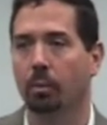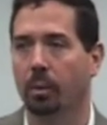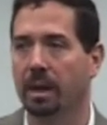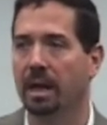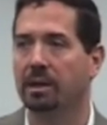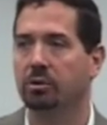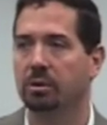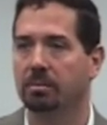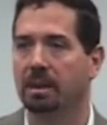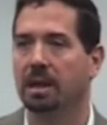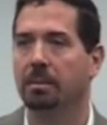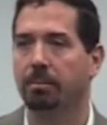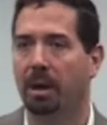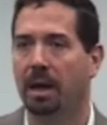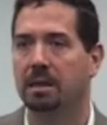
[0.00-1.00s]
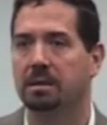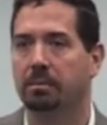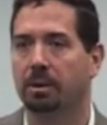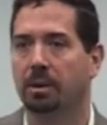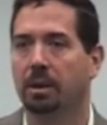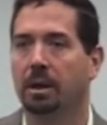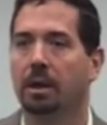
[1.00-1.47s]
We actually make it
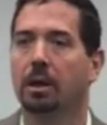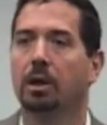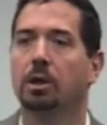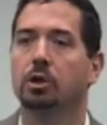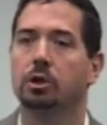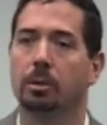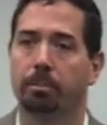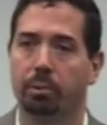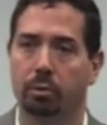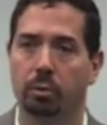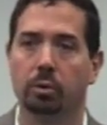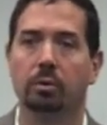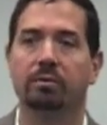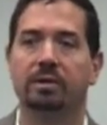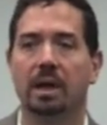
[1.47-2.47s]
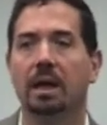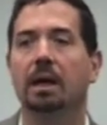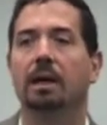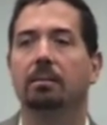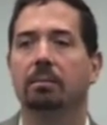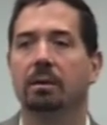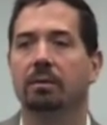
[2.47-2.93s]
possible to prove
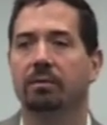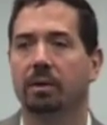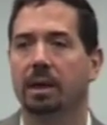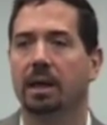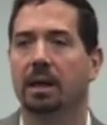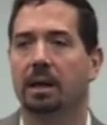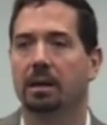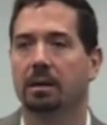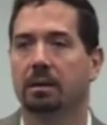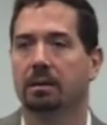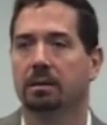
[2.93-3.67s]
time for data.